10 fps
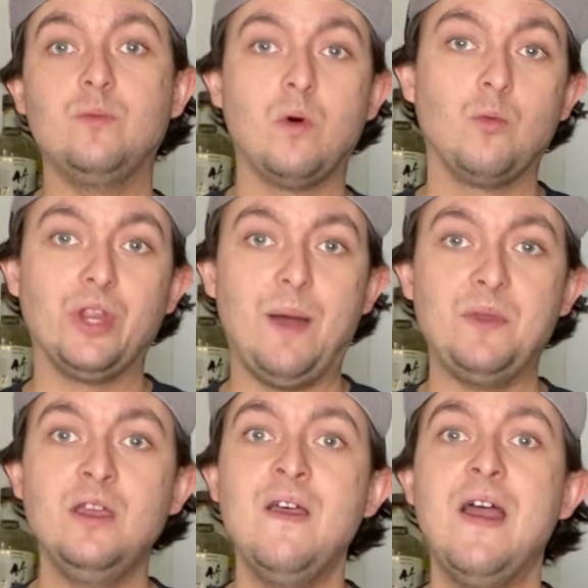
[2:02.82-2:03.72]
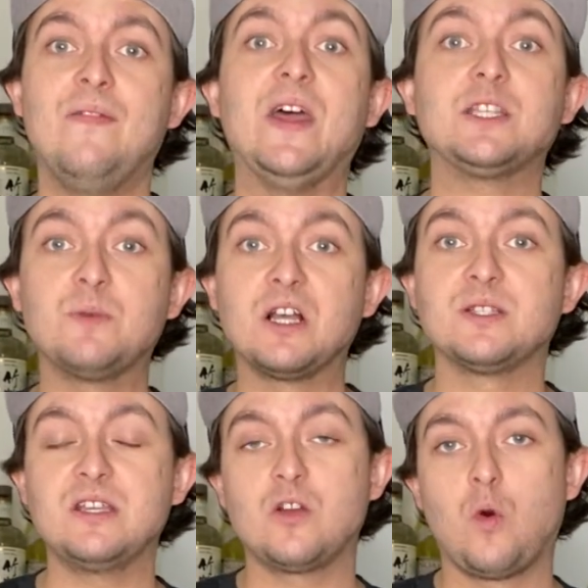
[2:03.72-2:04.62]
one will not be, and that's because
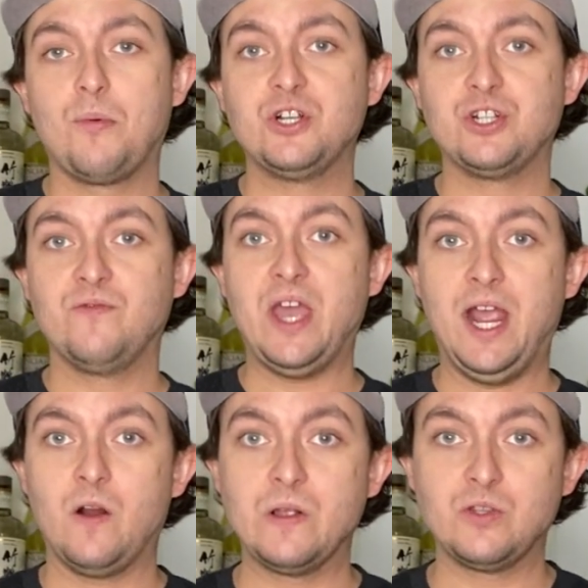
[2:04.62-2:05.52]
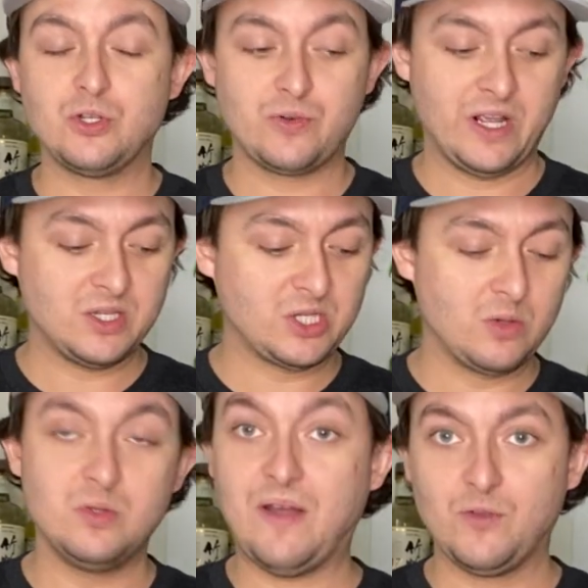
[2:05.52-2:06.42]
of the incorporation of the air into the drink. So
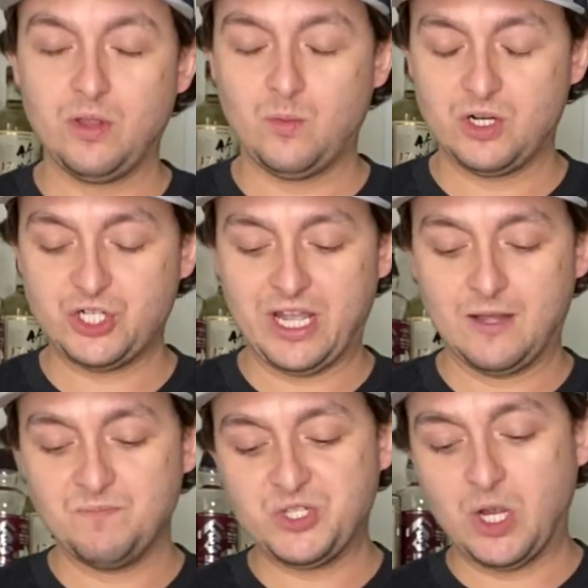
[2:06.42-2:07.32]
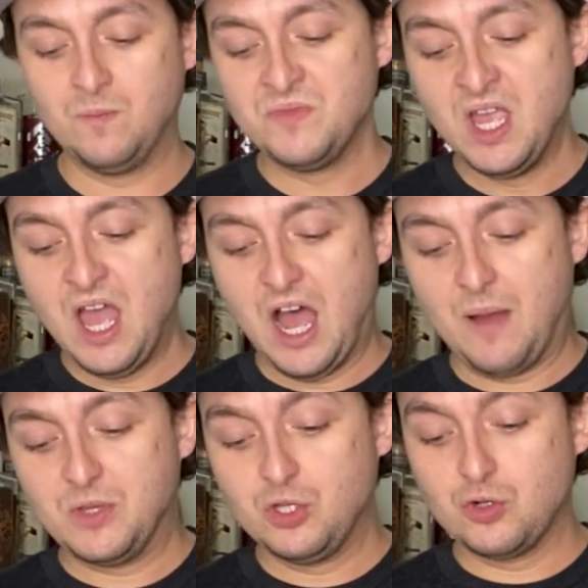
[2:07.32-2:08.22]
you definitely want to shake it. So
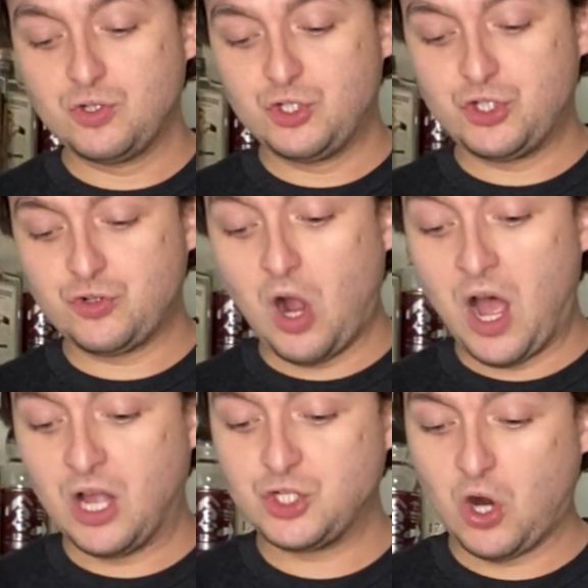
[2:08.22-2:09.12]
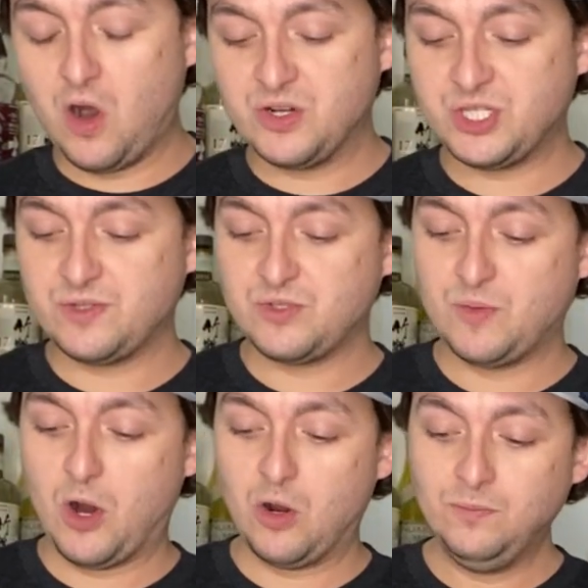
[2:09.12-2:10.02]
your jars
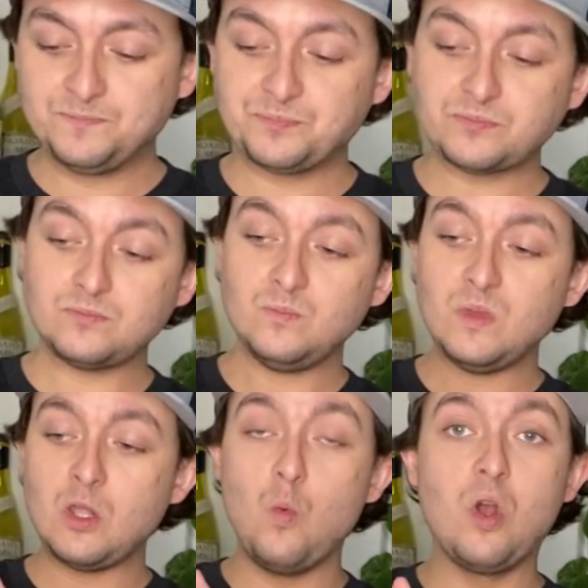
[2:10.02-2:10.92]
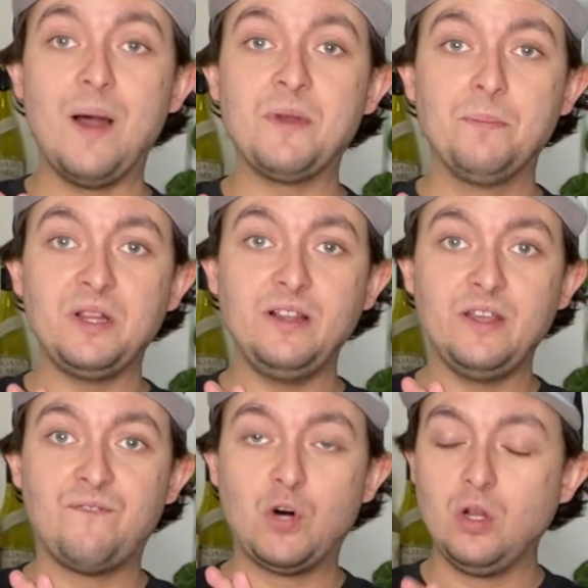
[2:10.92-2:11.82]
tomorrow will come
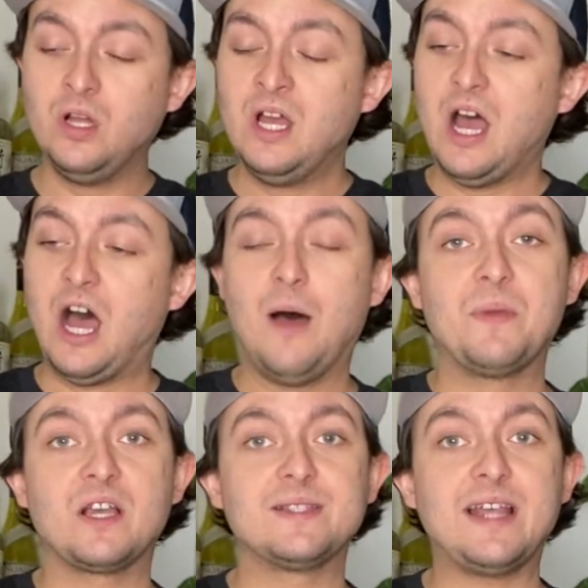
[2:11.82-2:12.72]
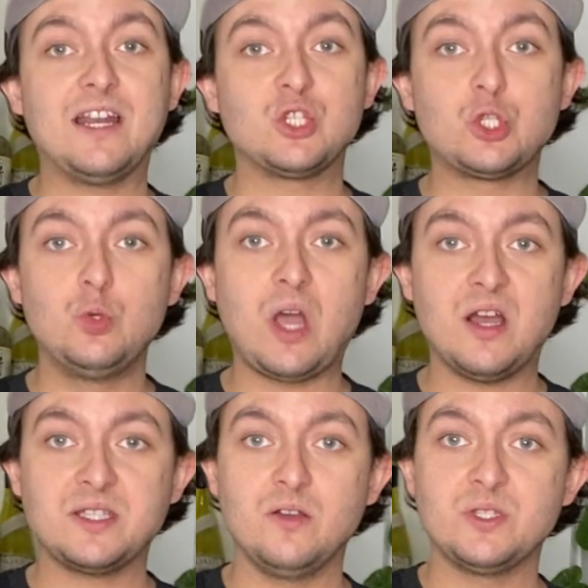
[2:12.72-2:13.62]
completely full because that is 2
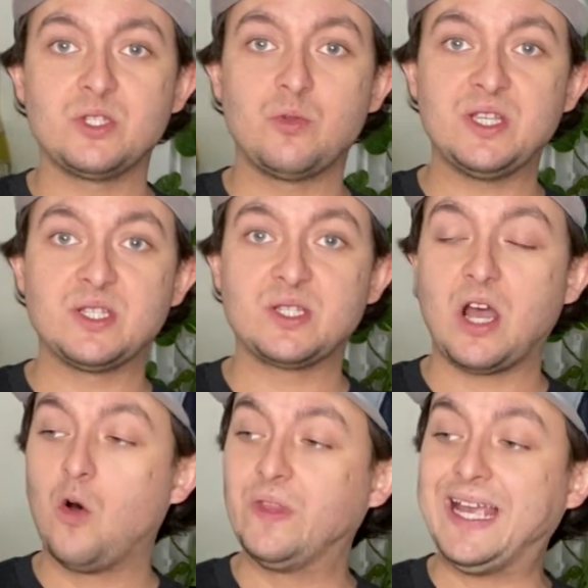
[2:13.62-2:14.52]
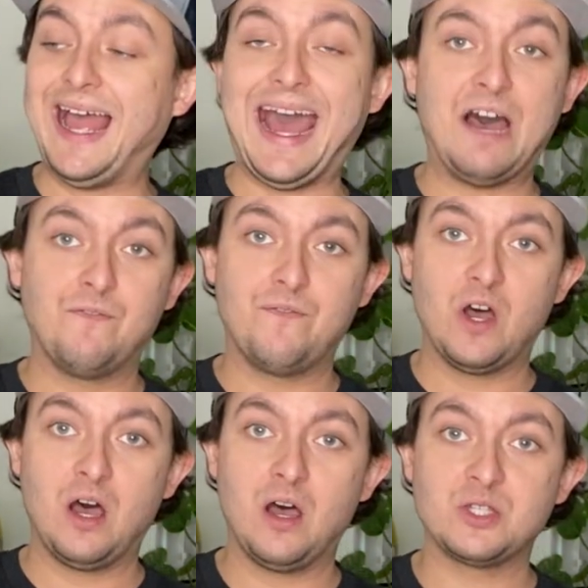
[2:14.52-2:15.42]
cocktails. So this is only a half,
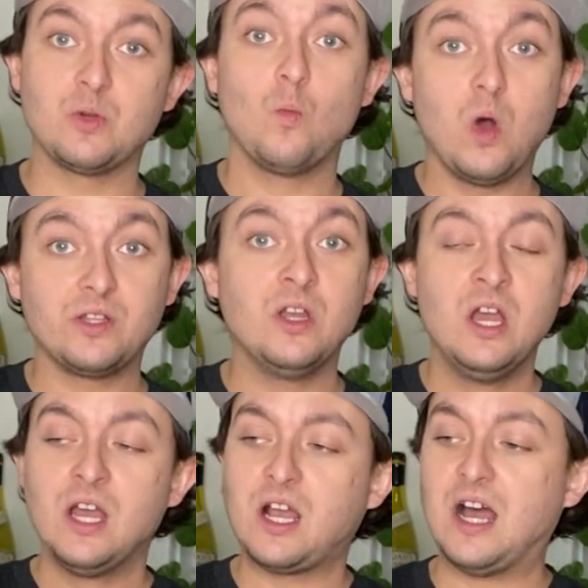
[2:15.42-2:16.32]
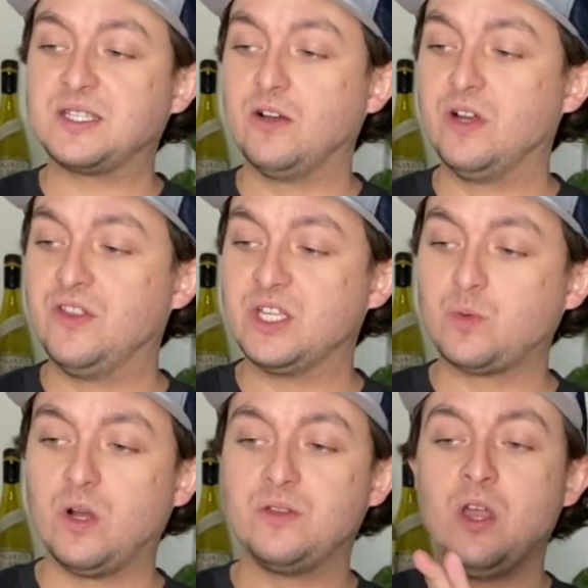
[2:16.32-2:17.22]
so 1 cocktail in this
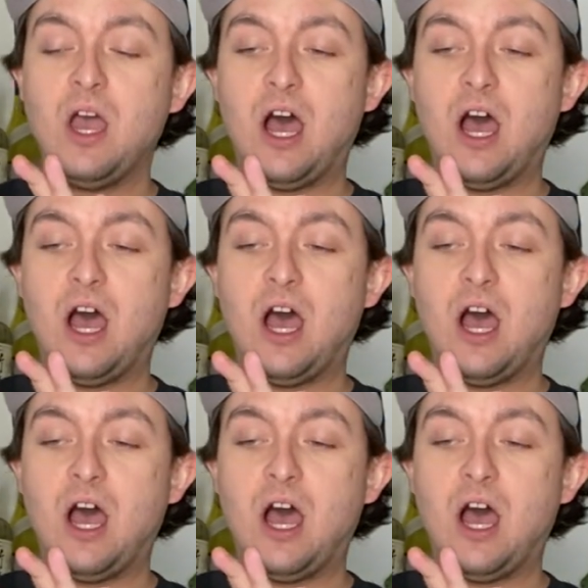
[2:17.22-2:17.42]
one.